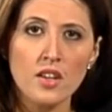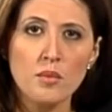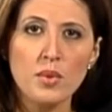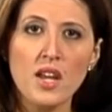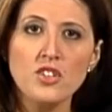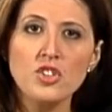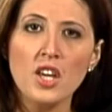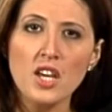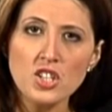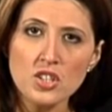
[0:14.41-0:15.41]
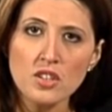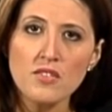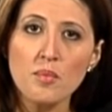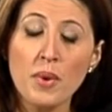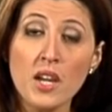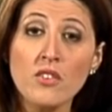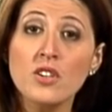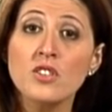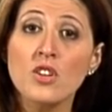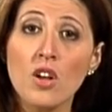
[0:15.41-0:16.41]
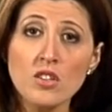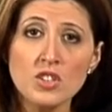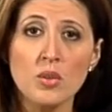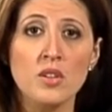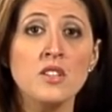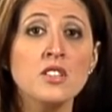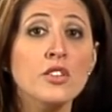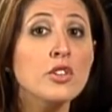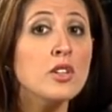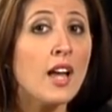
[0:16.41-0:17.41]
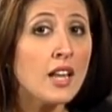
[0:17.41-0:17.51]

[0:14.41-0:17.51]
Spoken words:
But education of the parent is also an integral